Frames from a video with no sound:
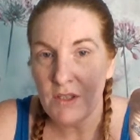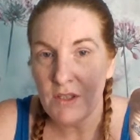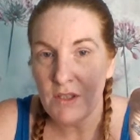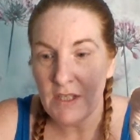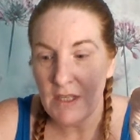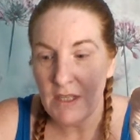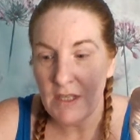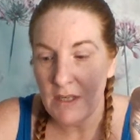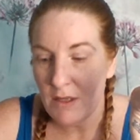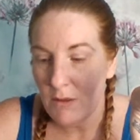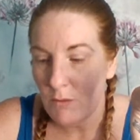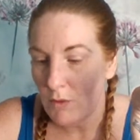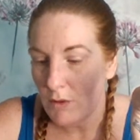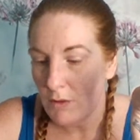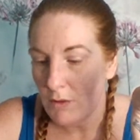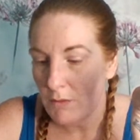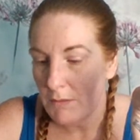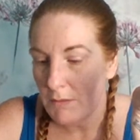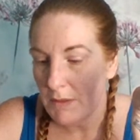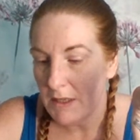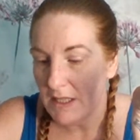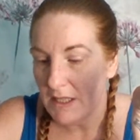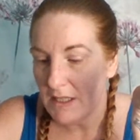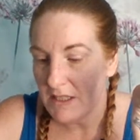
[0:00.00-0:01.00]
it will
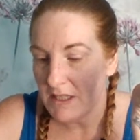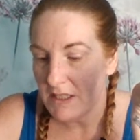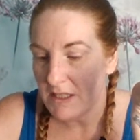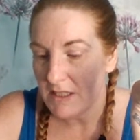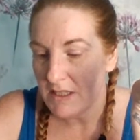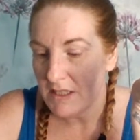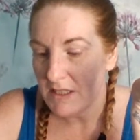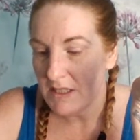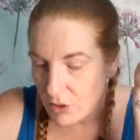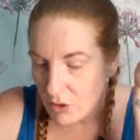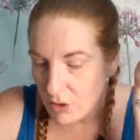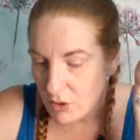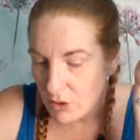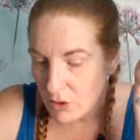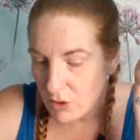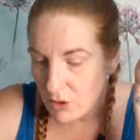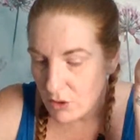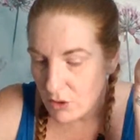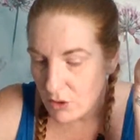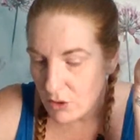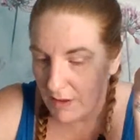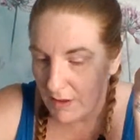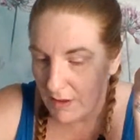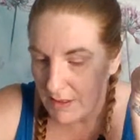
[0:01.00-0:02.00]
make sense or you will
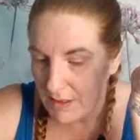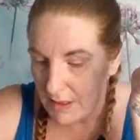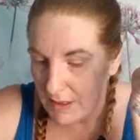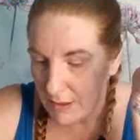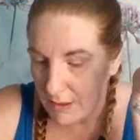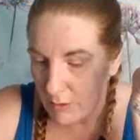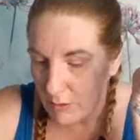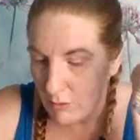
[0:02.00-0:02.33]
find out